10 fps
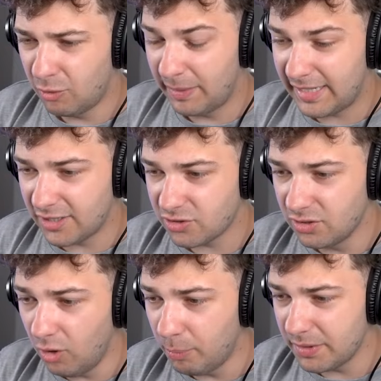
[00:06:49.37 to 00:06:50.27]
Oh my gosh,
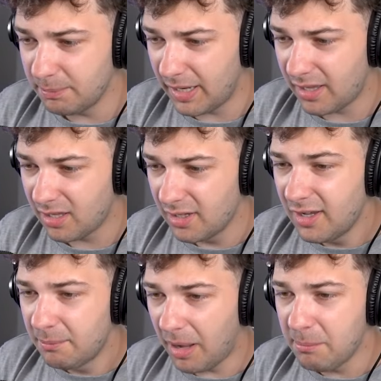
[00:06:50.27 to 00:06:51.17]
no, but my...
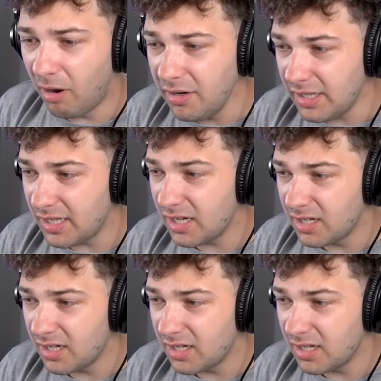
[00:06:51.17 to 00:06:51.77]
My money.